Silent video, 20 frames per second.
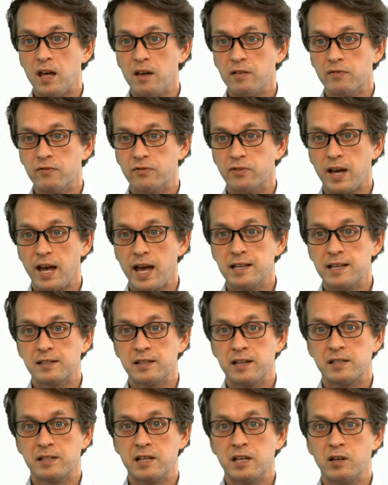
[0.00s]
If
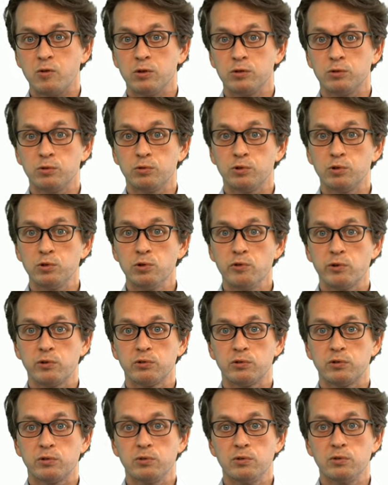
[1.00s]
S is equal to 2
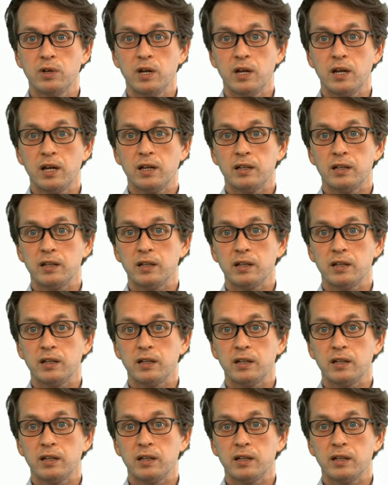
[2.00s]
root 2,